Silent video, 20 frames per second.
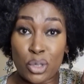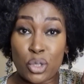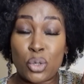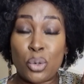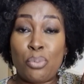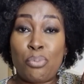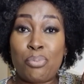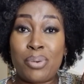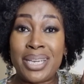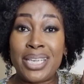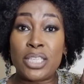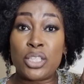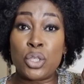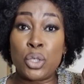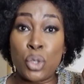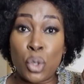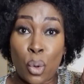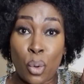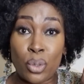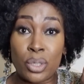So please
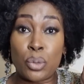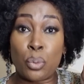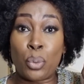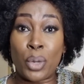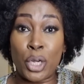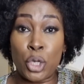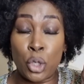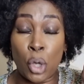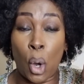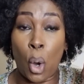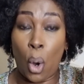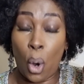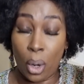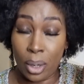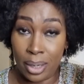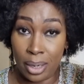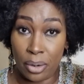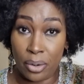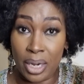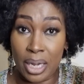note, when you're
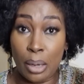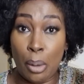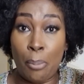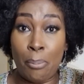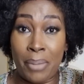ordering,